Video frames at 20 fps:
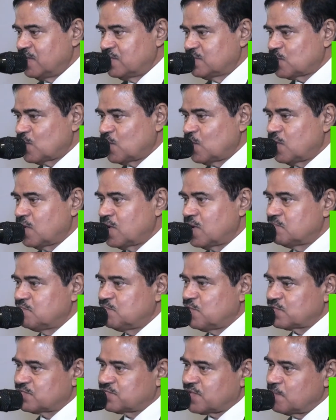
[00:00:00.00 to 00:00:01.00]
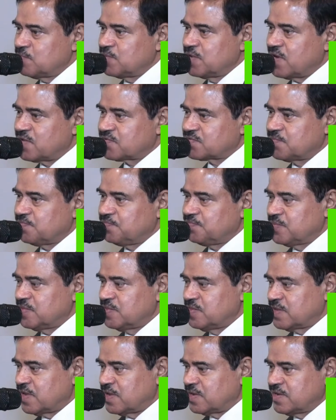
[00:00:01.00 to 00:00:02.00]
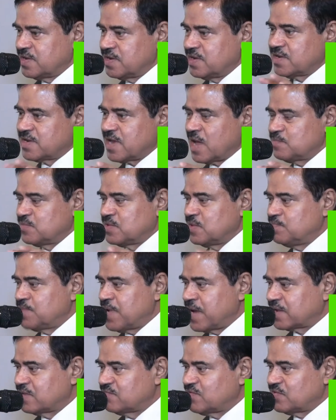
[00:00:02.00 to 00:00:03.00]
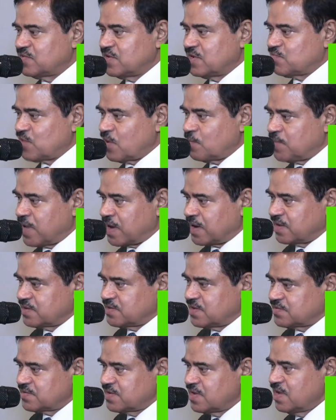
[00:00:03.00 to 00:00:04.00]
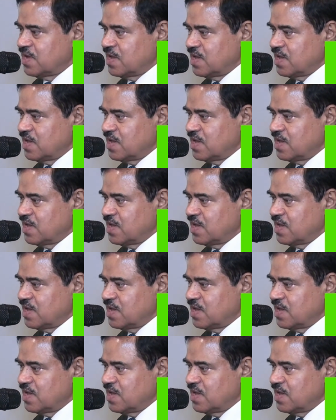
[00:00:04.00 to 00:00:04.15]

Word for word: So uh, for some years, they didn't have the banking facility from Bangladesh.